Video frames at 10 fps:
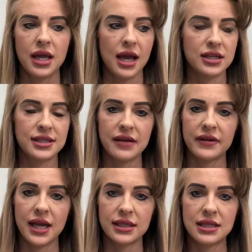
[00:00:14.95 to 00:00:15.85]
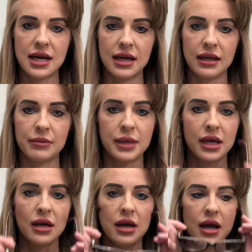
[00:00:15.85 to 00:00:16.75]
I just haven't had time.
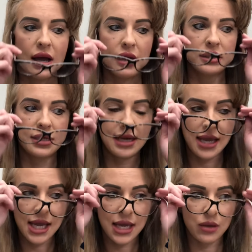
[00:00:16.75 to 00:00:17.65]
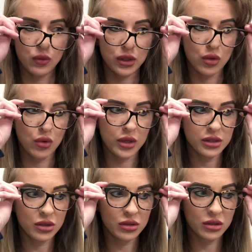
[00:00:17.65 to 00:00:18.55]
Today we're going
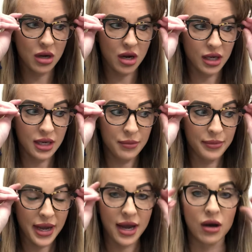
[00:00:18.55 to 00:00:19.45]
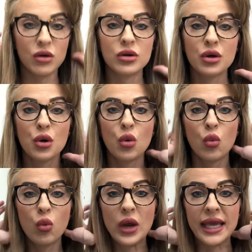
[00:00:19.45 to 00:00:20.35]
to talk about
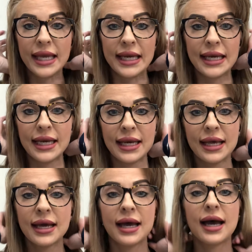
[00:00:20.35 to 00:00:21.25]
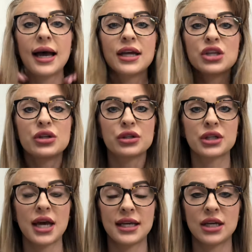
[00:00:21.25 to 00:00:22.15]
when you're
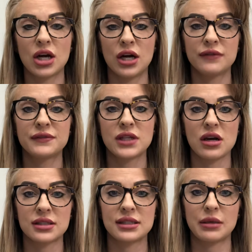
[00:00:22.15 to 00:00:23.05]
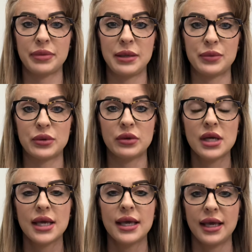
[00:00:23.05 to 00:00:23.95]
cutting off toxic people
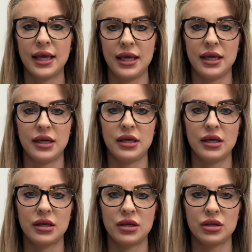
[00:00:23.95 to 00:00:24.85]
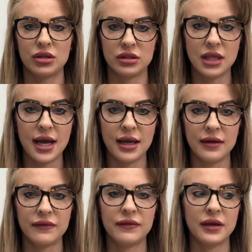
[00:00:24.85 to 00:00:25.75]
in your
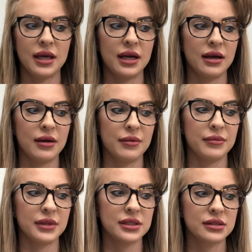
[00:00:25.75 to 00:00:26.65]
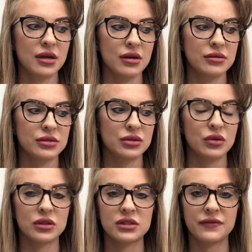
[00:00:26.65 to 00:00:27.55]
life, and this goes
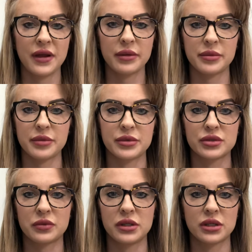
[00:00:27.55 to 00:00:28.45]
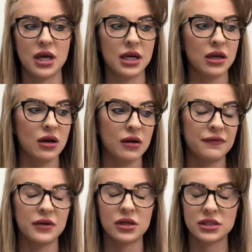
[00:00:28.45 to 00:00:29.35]
towards family members, when you're cutting
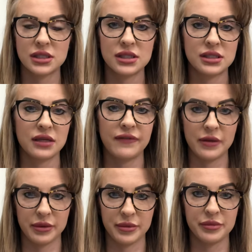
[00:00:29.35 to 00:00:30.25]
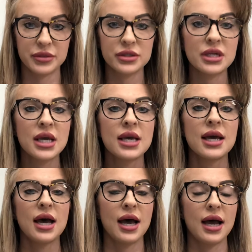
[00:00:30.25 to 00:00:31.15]
off narcissistic family members,
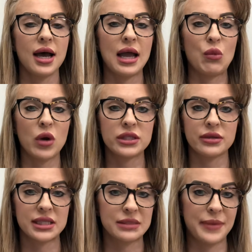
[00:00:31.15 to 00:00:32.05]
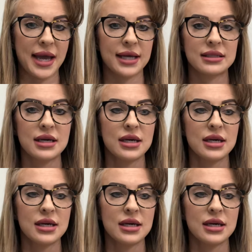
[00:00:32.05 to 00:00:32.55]
and what to expect.